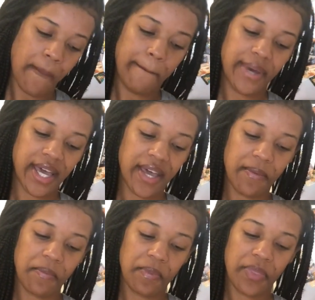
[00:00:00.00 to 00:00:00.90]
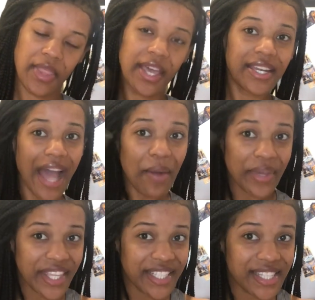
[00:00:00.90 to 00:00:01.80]
But not
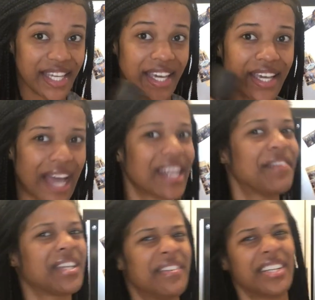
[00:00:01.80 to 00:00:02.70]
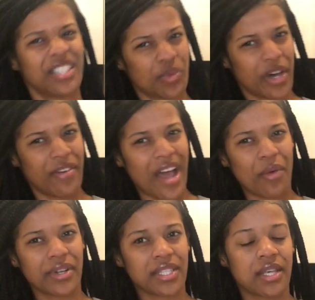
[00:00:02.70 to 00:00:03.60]
with this thing. I never leave it in 12
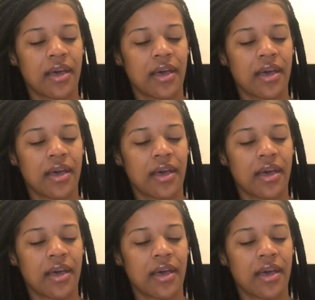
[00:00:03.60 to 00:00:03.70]
hours.